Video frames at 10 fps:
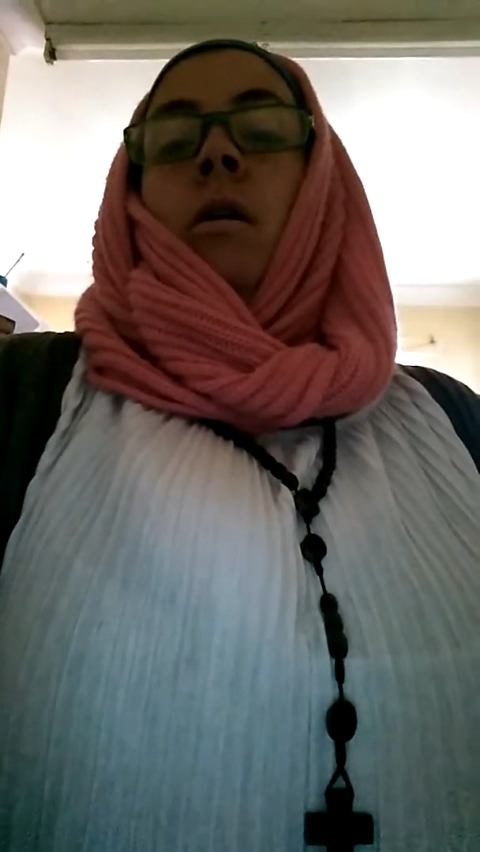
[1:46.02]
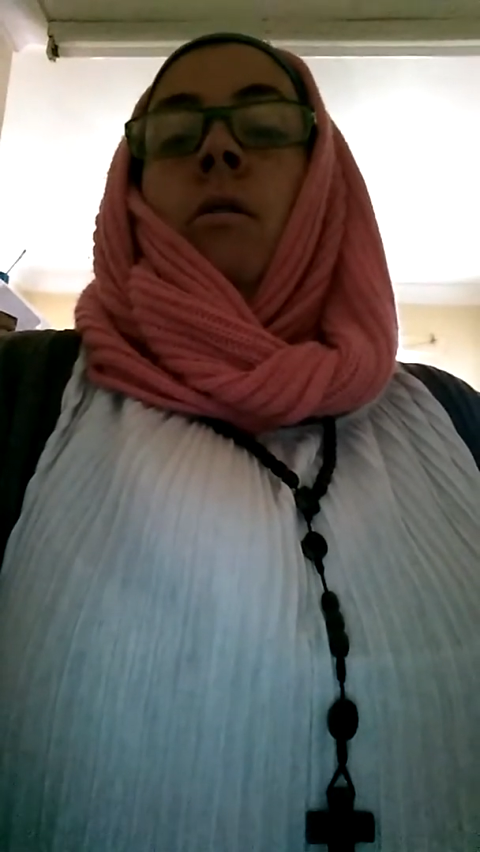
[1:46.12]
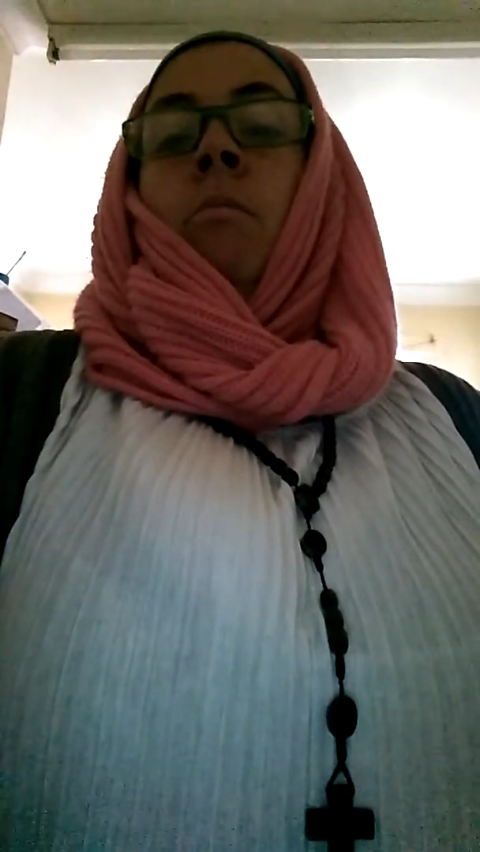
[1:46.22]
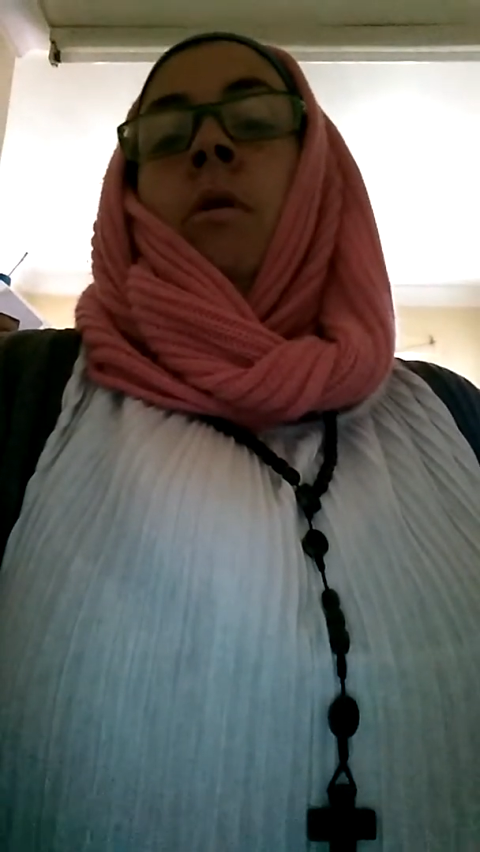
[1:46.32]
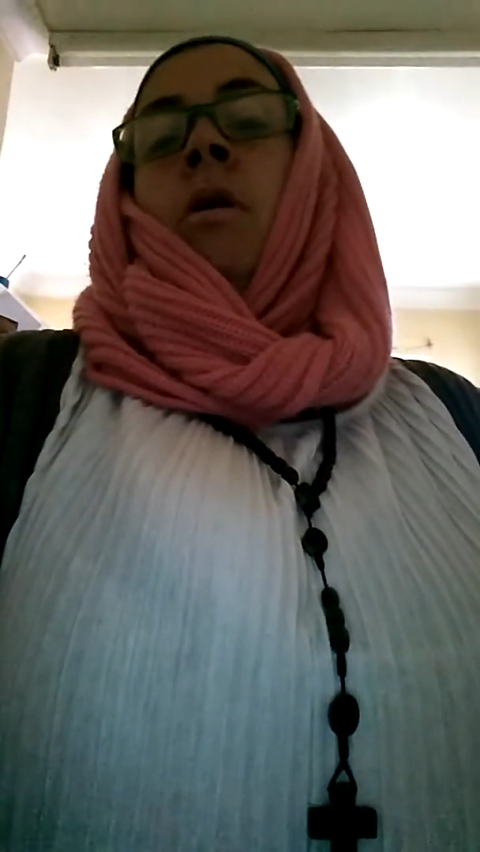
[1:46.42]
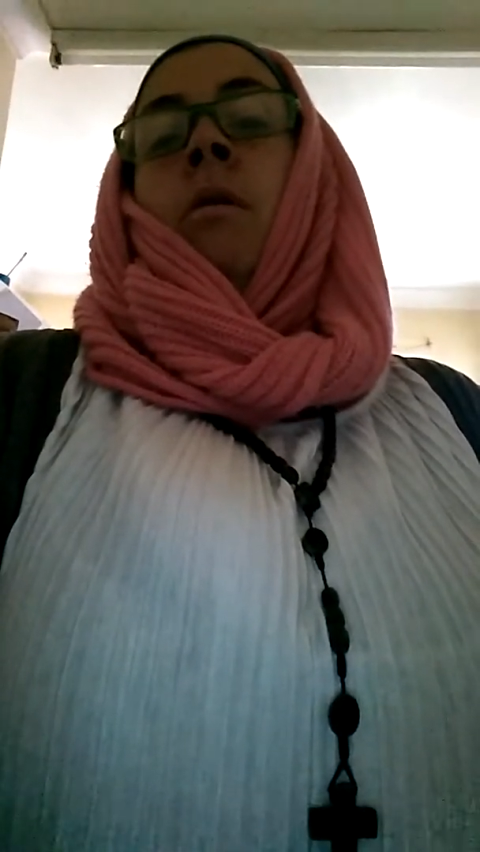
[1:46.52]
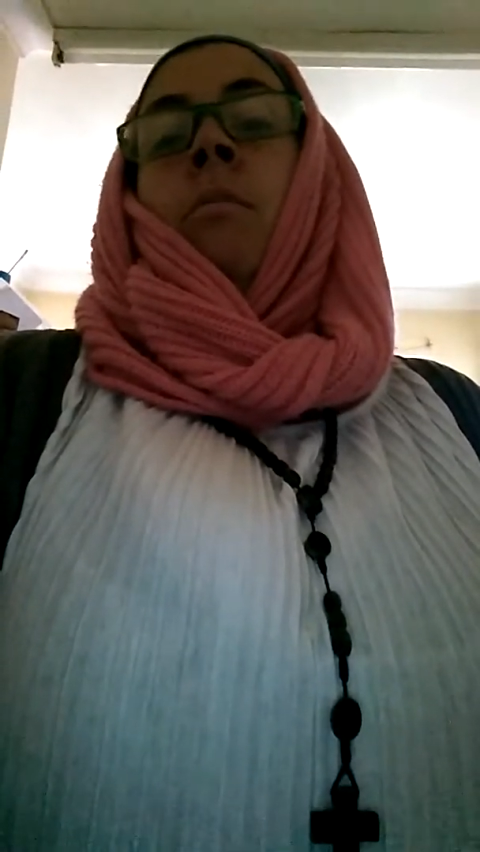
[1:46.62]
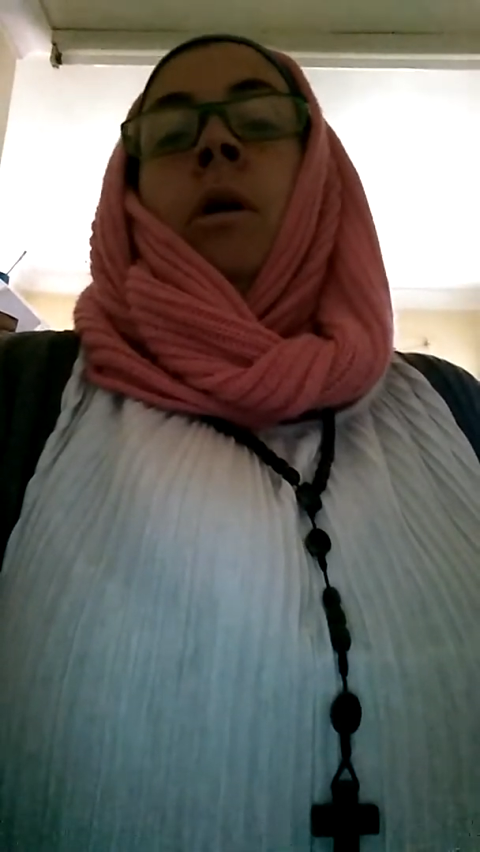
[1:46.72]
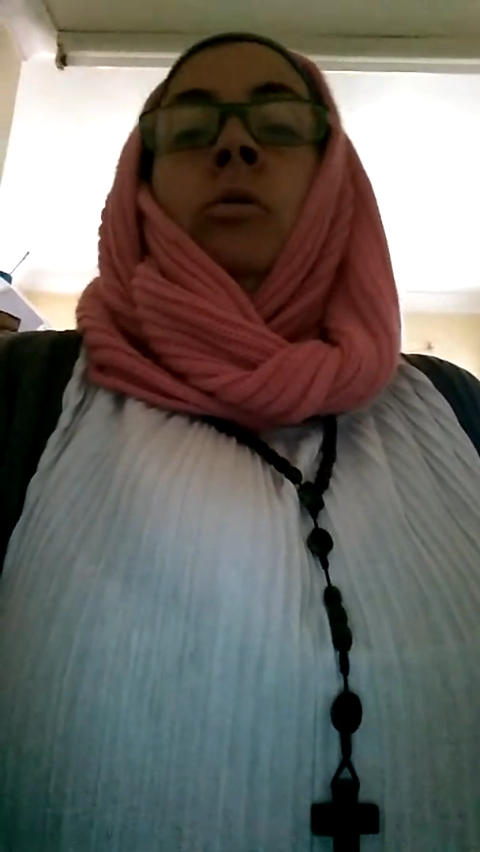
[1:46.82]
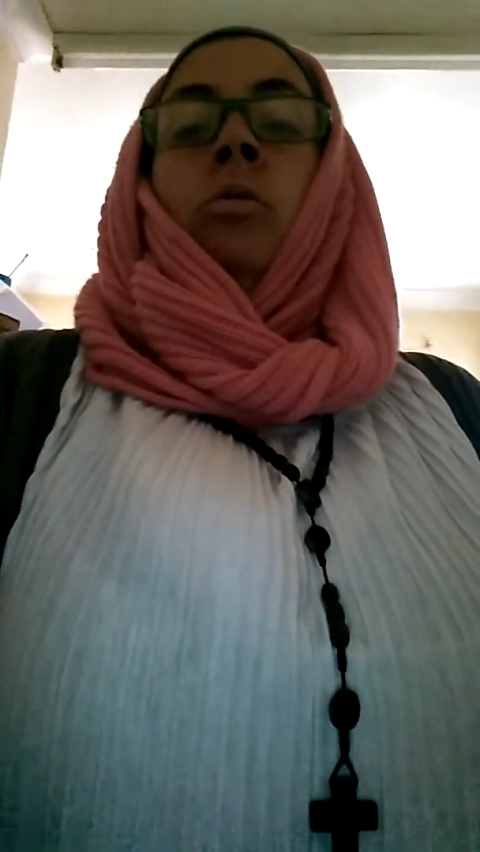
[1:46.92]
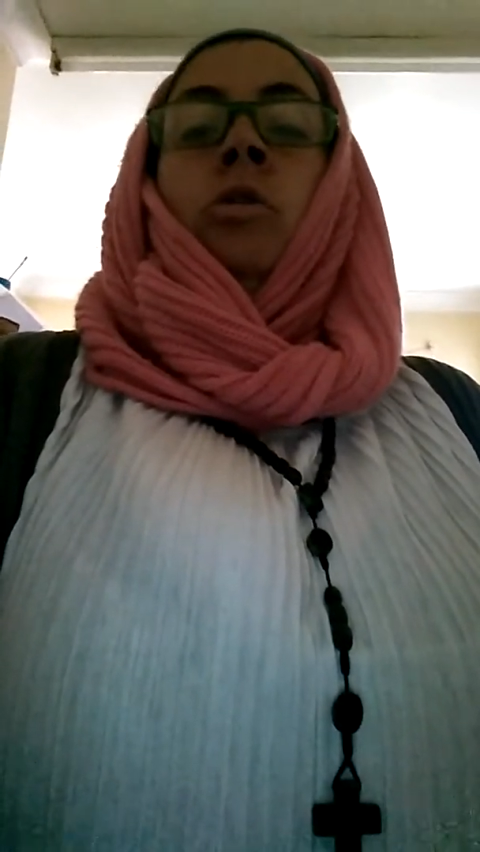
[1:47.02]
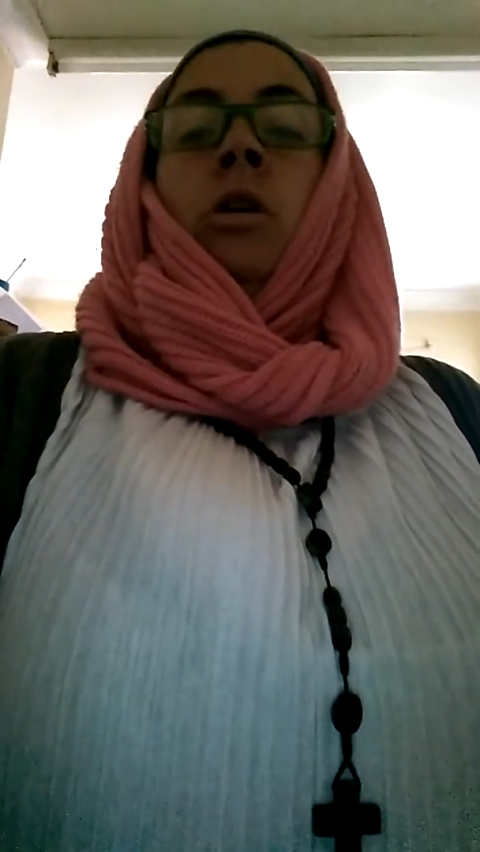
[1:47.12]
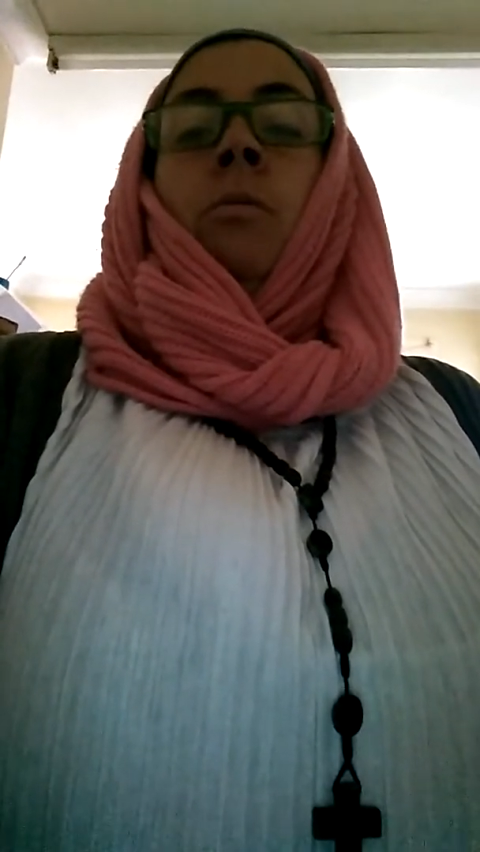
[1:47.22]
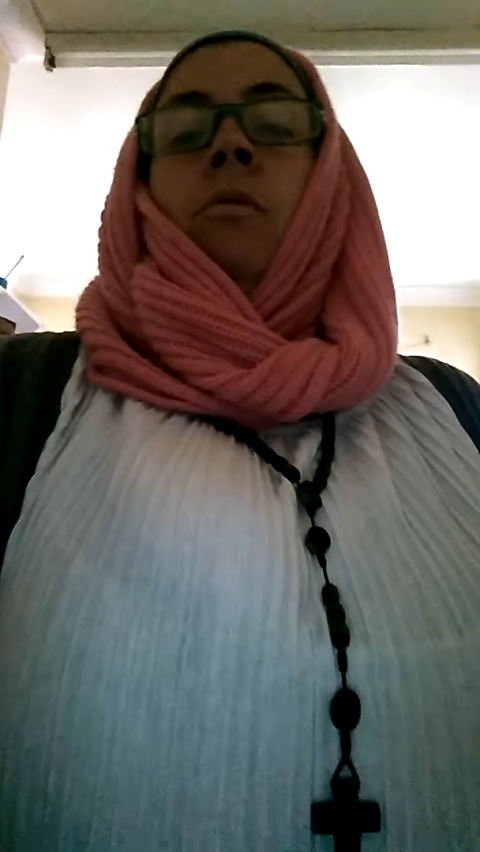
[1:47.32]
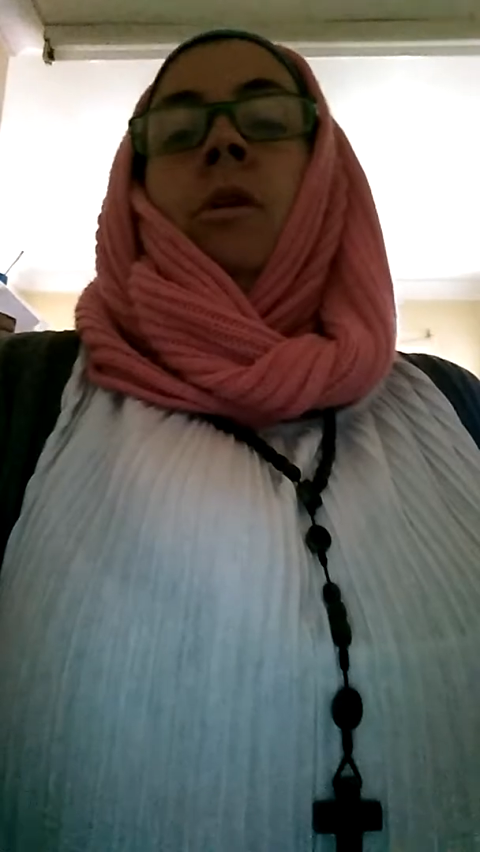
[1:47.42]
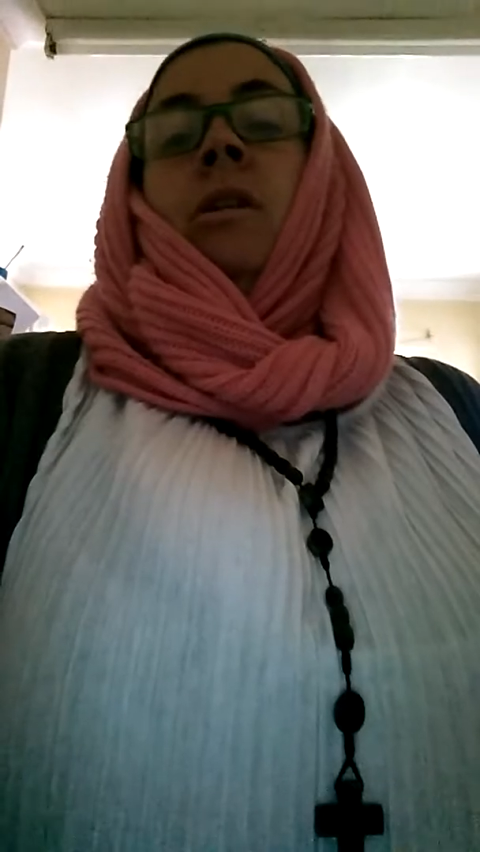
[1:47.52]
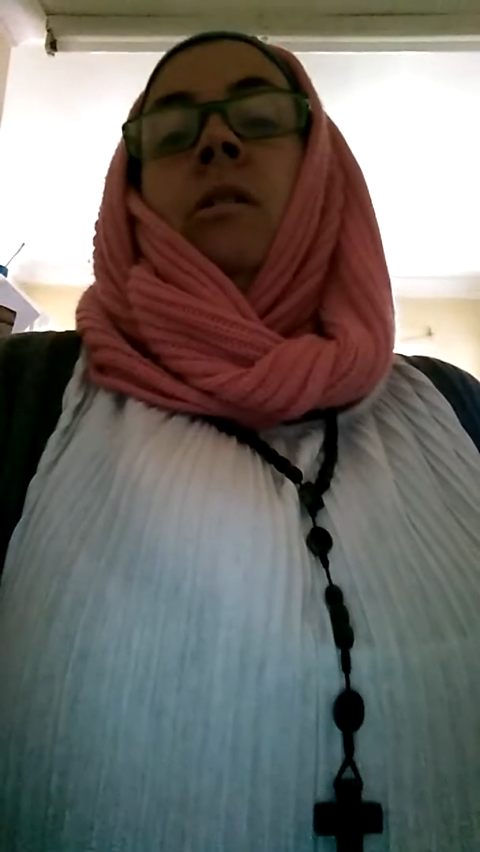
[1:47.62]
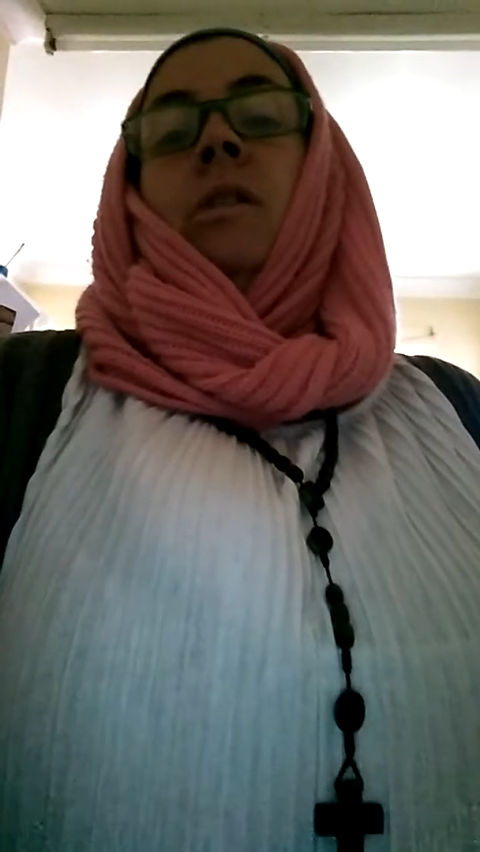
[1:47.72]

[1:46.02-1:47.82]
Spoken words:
my daughter's human rights getting